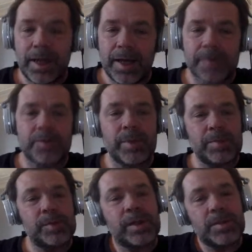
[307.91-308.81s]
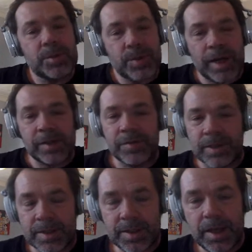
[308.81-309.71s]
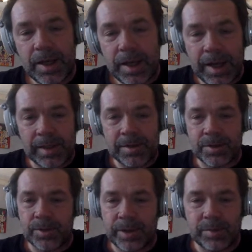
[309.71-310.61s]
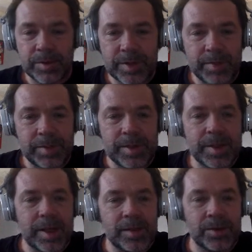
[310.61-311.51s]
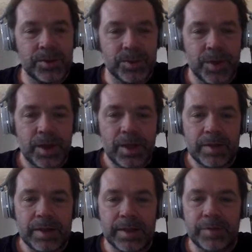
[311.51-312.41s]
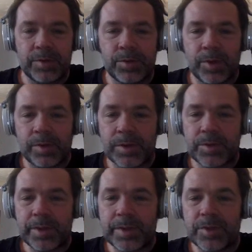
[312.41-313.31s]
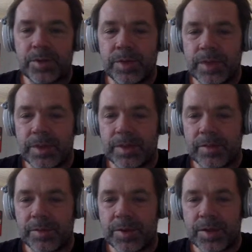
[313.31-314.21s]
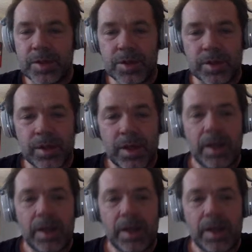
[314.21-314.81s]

And so Maple keeps track of this. And so it will simply tell you that if you work with 22 digits of precision,